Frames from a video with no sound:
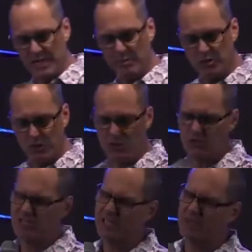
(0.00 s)
but you don't
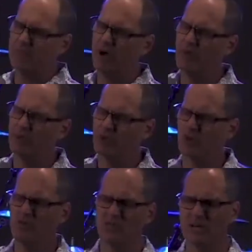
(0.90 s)
sing in public or
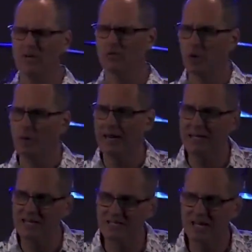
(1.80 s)
on video, nobody
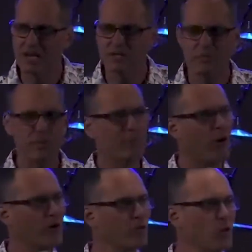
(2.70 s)
gets to be a
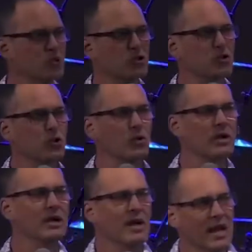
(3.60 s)
part of what you're doing.
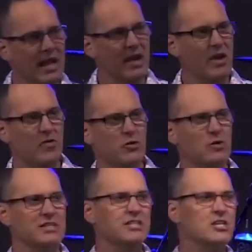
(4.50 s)
If you're a
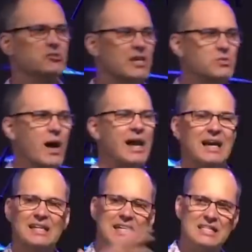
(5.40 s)
teacher, that's why I like
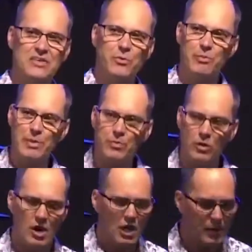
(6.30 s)
letting different people
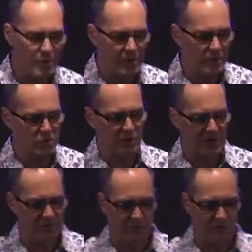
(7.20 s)
come up here and speak from